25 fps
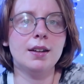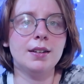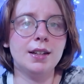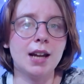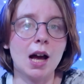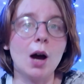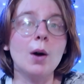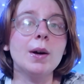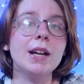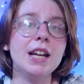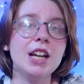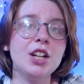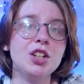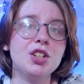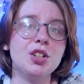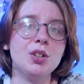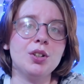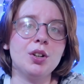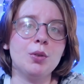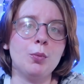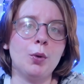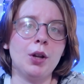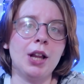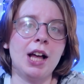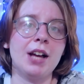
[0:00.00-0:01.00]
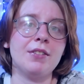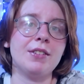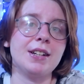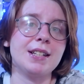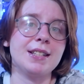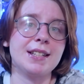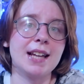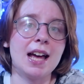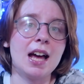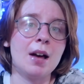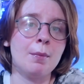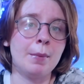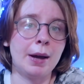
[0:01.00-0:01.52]
Now, each unit will have a
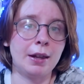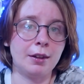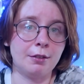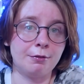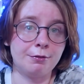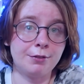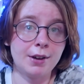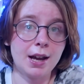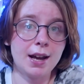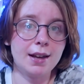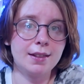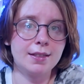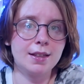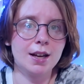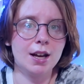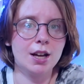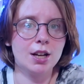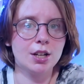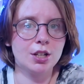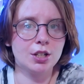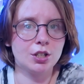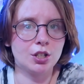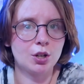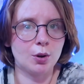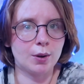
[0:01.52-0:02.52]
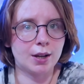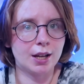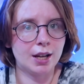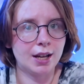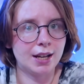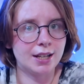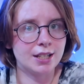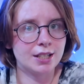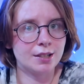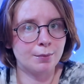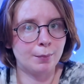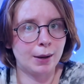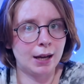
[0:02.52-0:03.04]
set amount of faith,
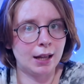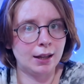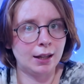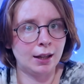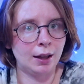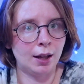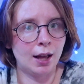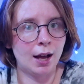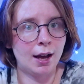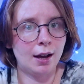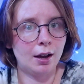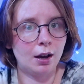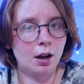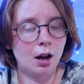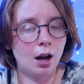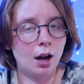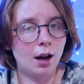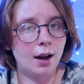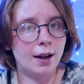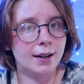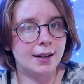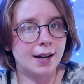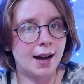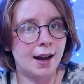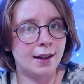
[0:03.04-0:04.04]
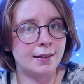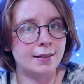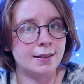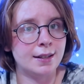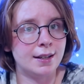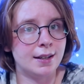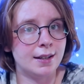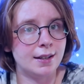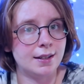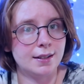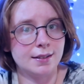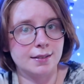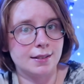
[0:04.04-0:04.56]
showcased by a little icon at
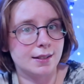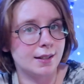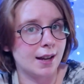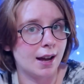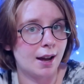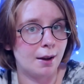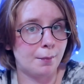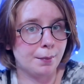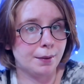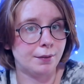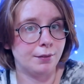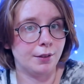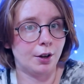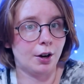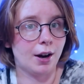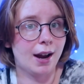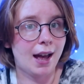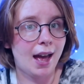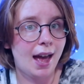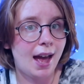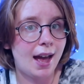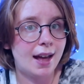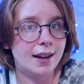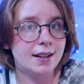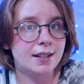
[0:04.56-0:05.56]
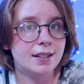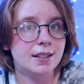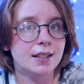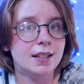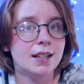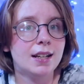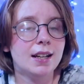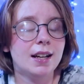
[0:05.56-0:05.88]
the top of their head,